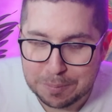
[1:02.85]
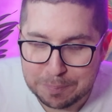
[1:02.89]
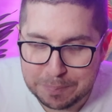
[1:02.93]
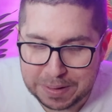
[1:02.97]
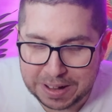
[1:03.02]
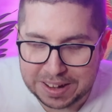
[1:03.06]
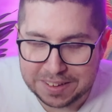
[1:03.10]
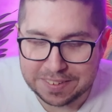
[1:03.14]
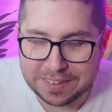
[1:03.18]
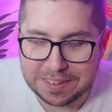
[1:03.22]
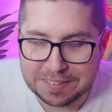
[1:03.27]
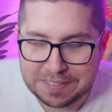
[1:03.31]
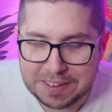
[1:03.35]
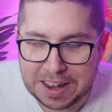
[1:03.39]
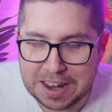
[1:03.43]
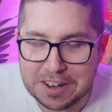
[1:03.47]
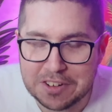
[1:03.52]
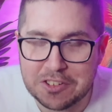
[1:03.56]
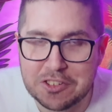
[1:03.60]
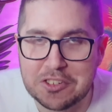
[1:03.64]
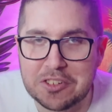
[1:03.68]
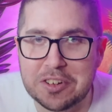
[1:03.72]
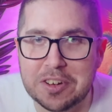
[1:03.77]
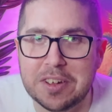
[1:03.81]
But the
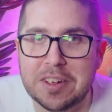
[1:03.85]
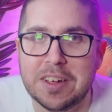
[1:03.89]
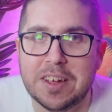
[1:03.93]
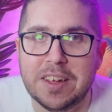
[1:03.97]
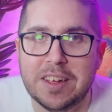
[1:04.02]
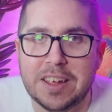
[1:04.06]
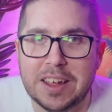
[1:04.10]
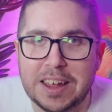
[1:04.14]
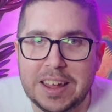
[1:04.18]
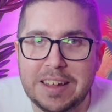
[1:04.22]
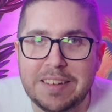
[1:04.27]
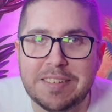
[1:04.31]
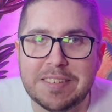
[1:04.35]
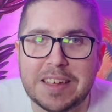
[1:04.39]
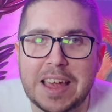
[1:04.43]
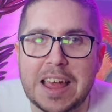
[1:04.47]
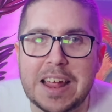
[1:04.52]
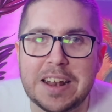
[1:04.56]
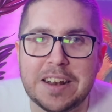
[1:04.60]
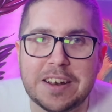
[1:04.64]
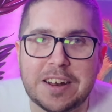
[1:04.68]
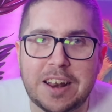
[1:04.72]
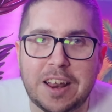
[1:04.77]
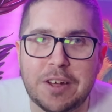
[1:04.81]
texture is
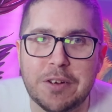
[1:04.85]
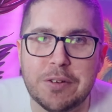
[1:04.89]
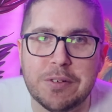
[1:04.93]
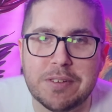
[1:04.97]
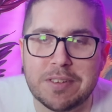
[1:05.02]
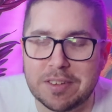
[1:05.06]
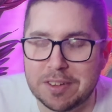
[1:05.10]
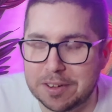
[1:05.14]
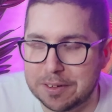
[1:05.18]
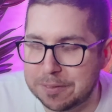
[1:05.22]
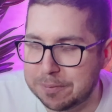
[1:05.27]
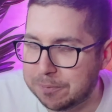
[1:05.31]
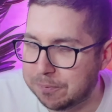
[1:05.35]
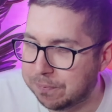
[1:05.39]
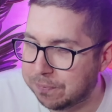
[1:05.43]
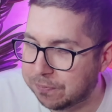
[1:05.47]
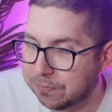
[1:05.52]
getting closer